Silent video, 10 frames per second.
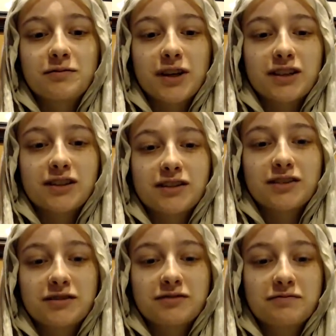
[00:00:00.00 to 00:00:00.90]

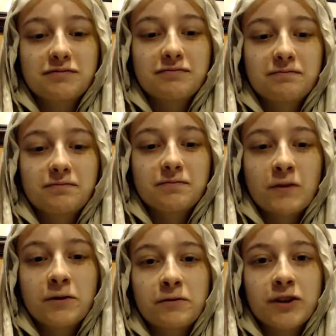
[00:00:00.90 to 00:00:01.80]
yes,
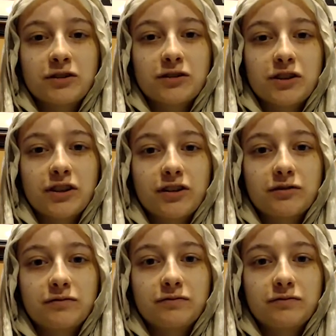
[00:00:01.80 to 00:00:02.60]
happy Vat North Shield.